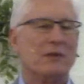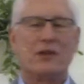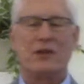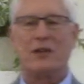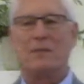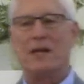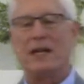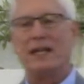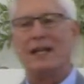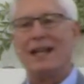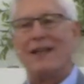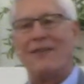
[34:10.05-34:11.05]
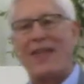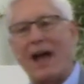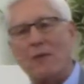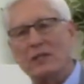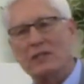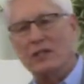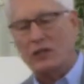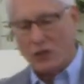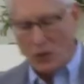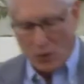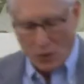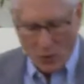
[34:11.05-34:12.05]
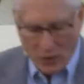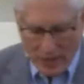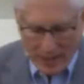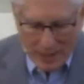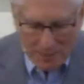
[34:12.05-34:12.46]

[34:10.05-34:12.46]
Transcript: with all your might. That was the core